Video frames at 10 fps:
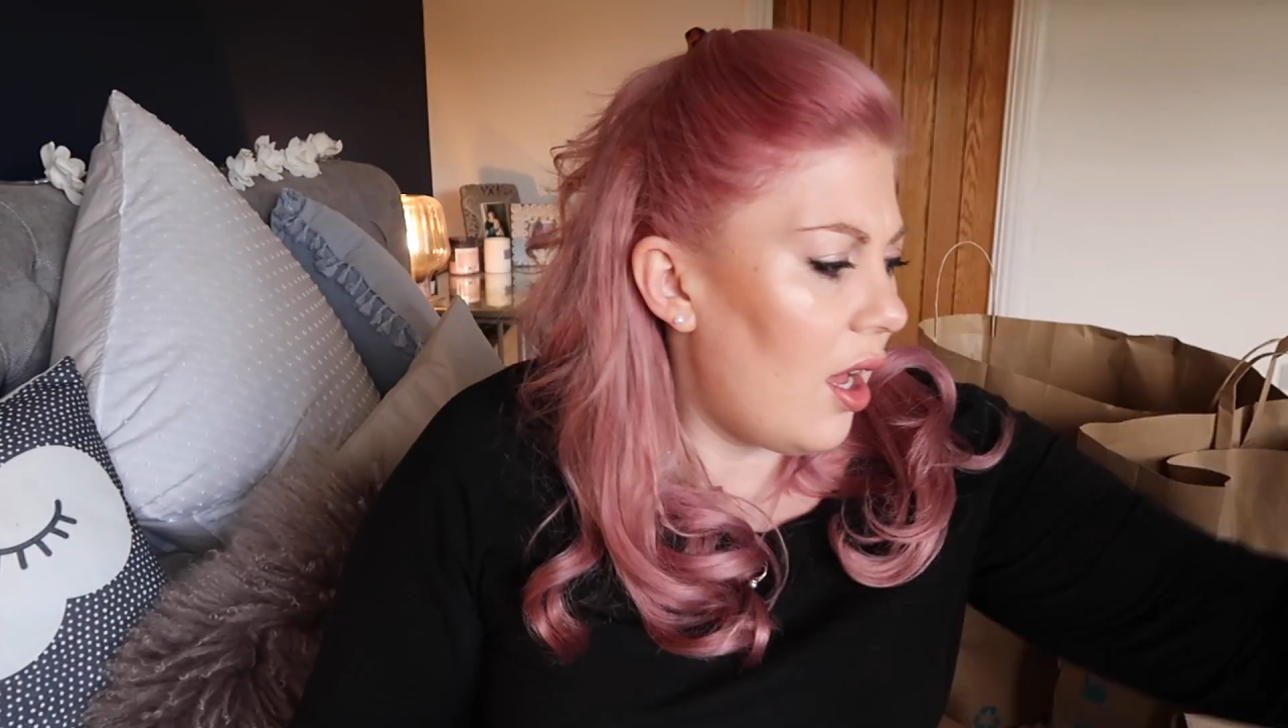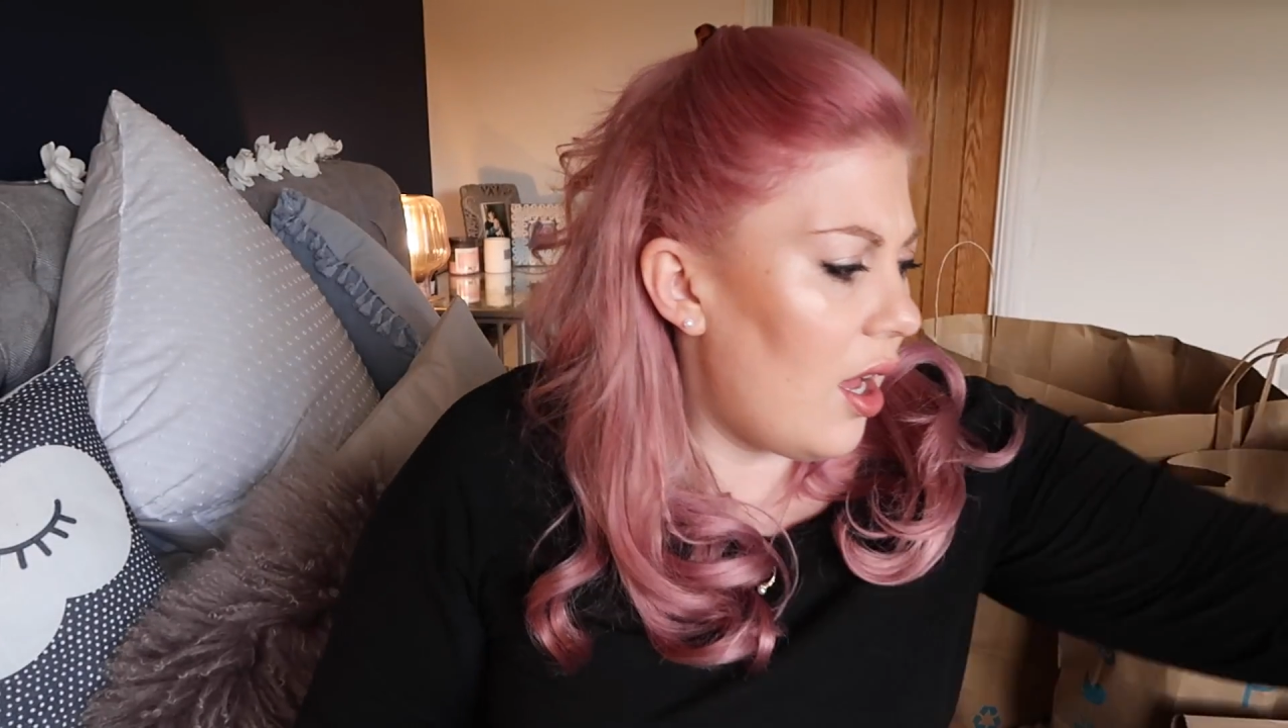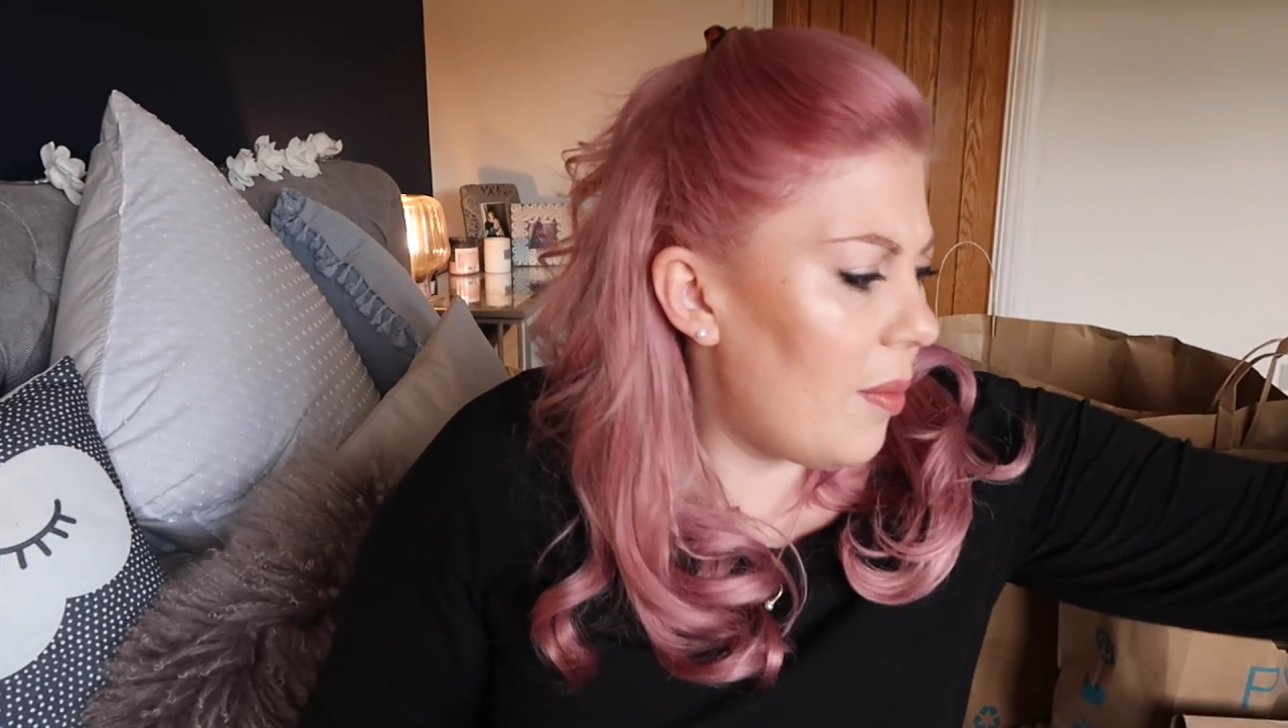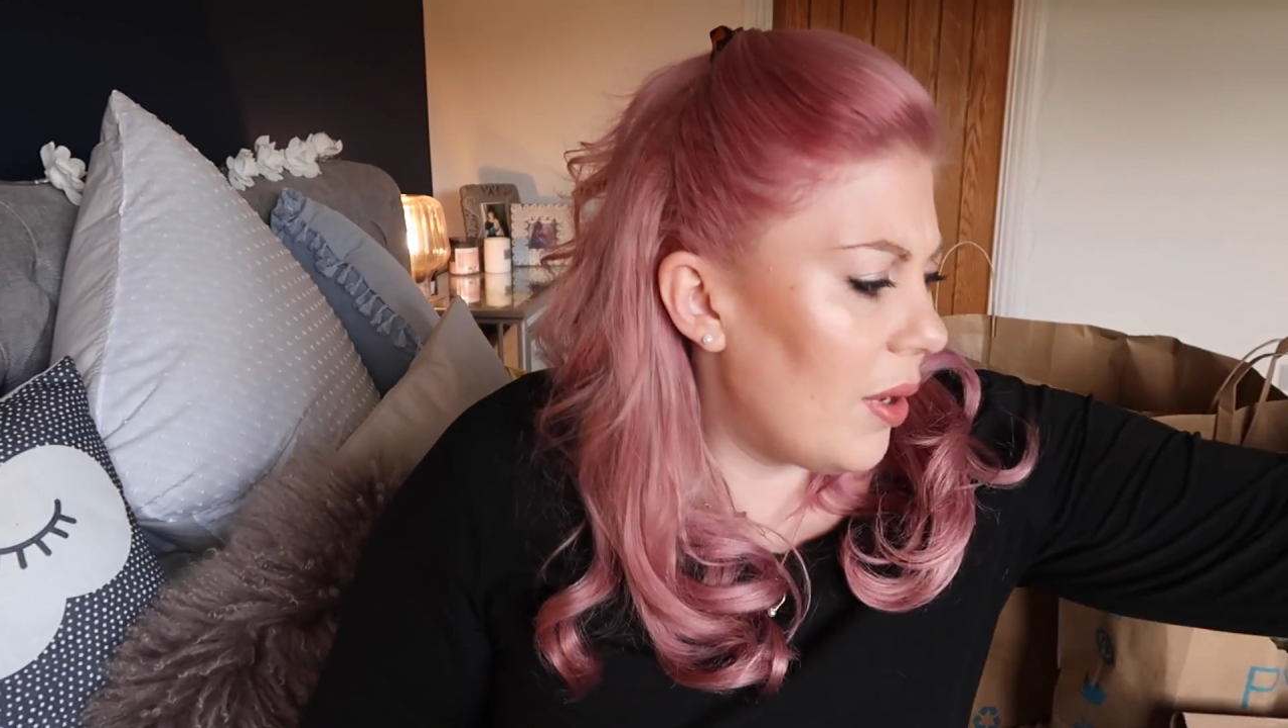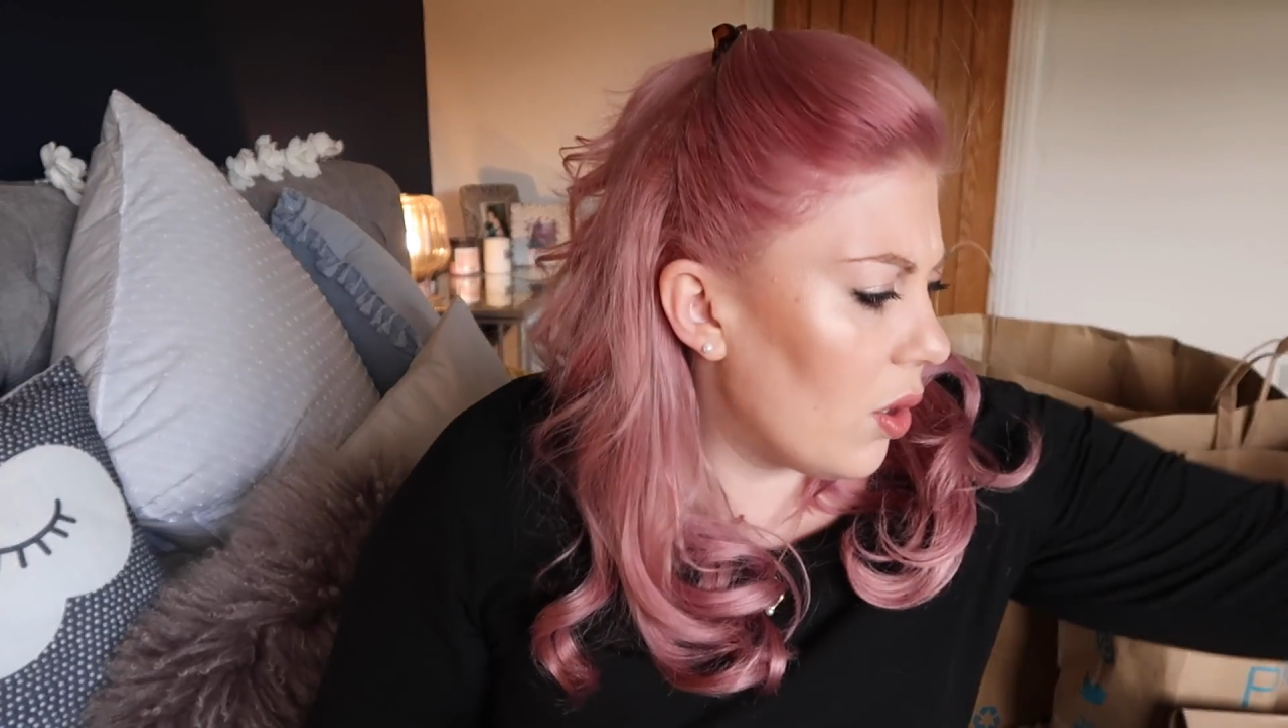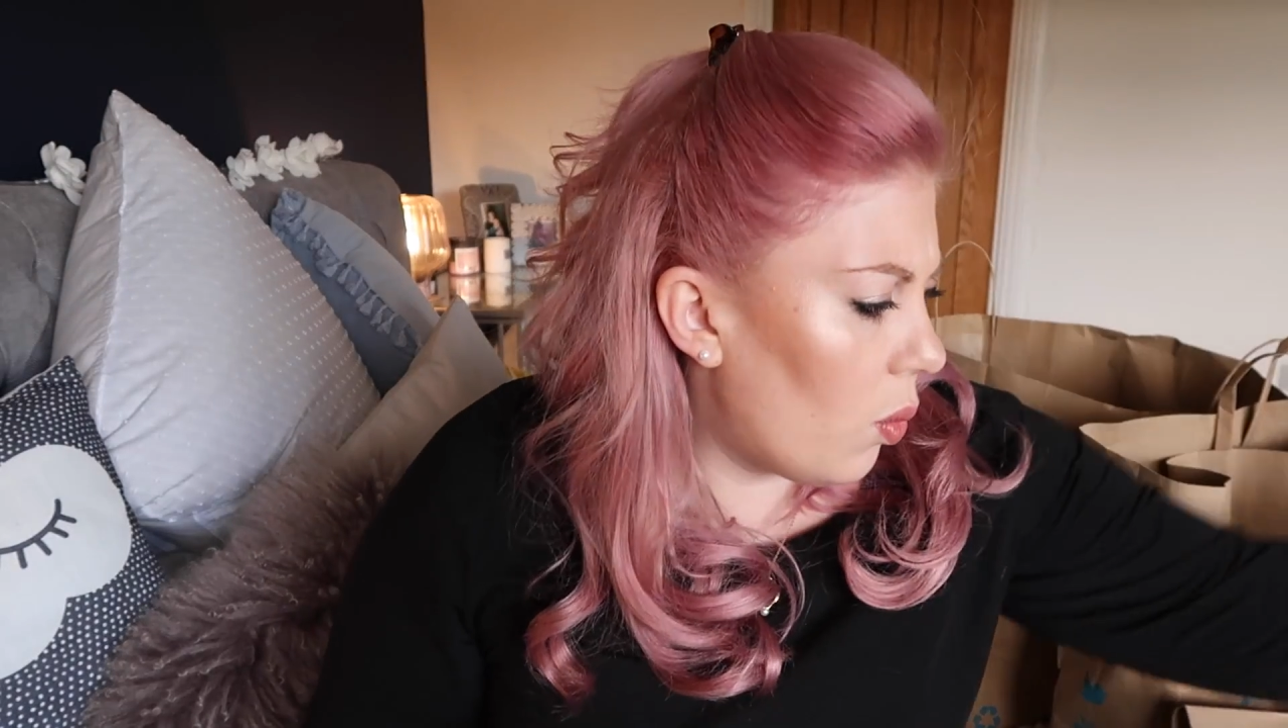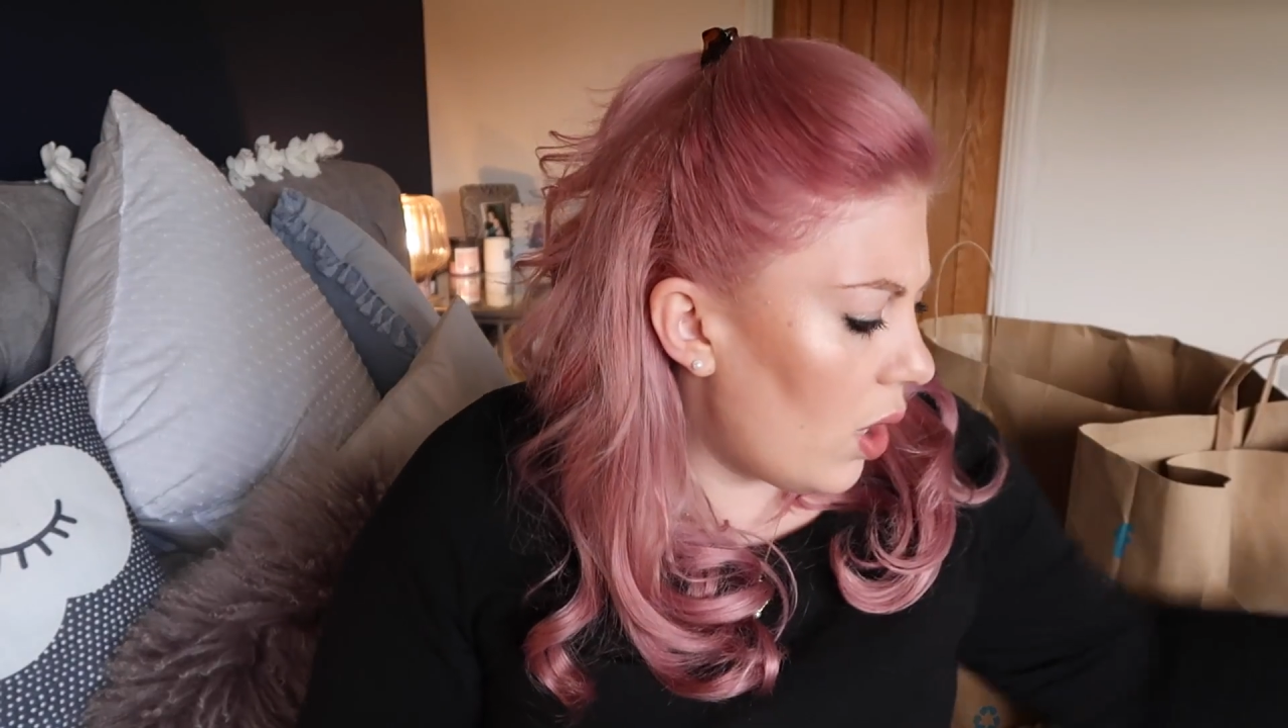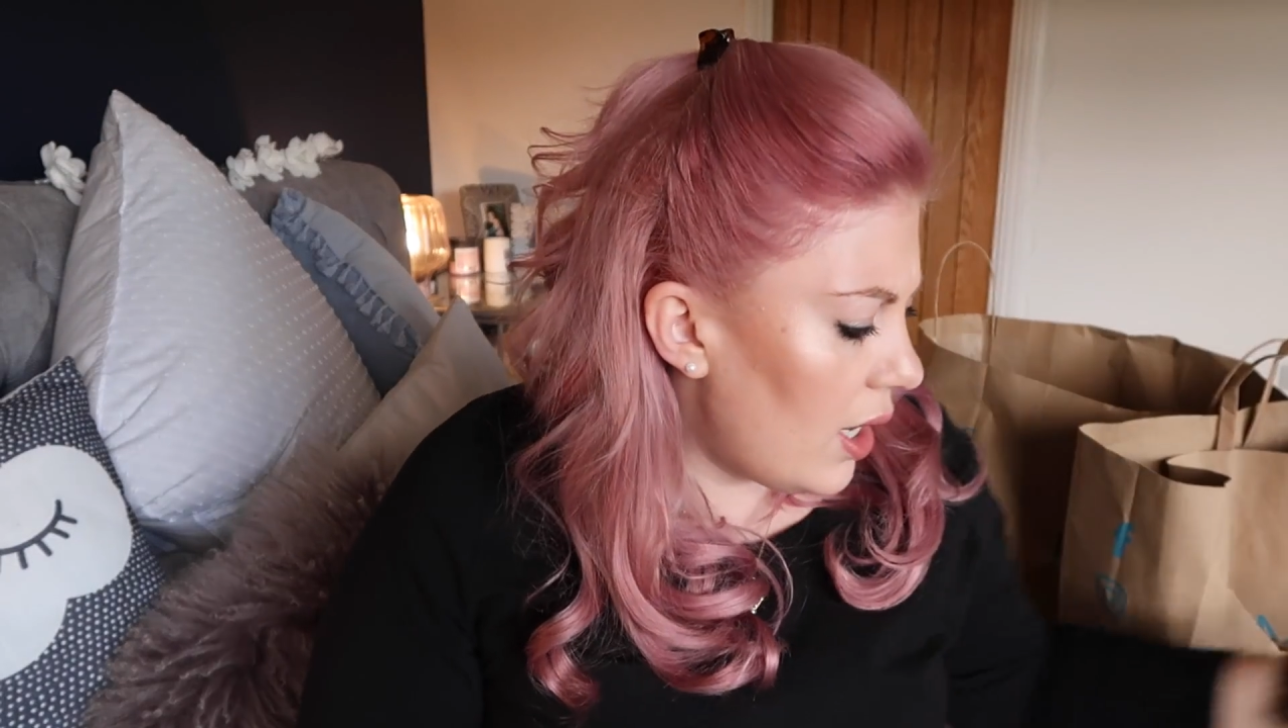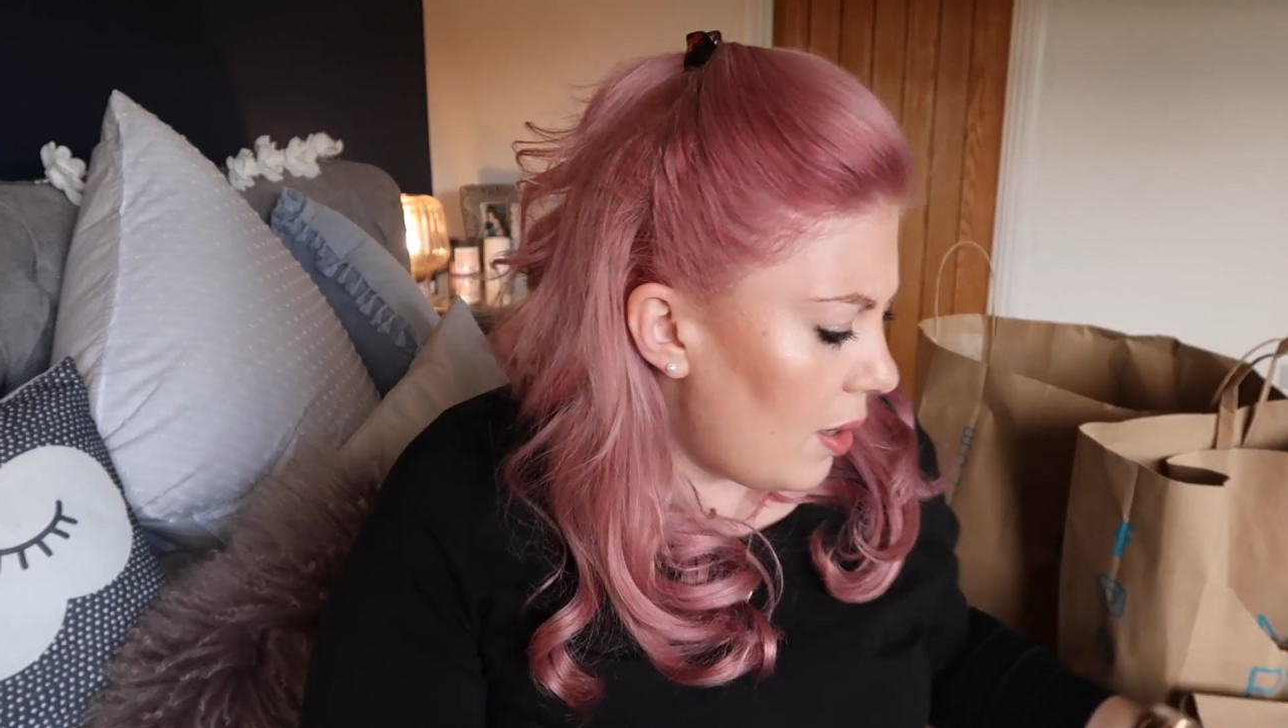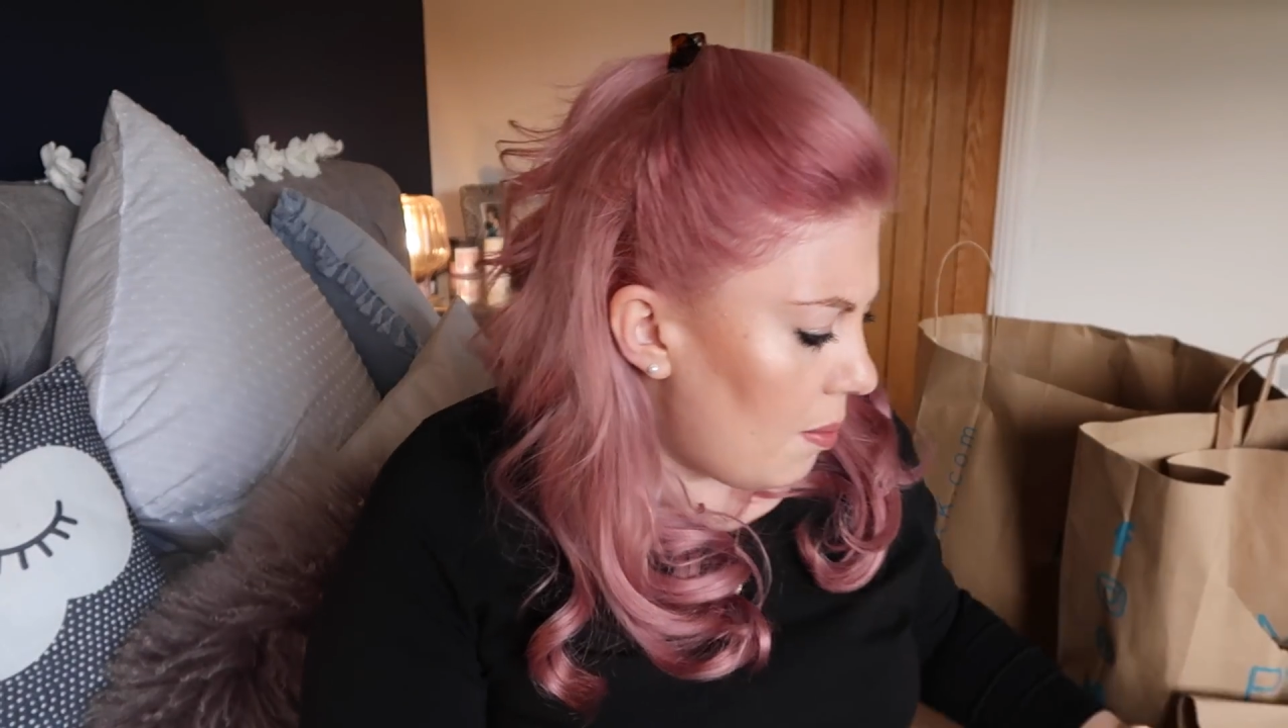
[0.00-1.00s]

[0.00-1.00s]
Um, I got one in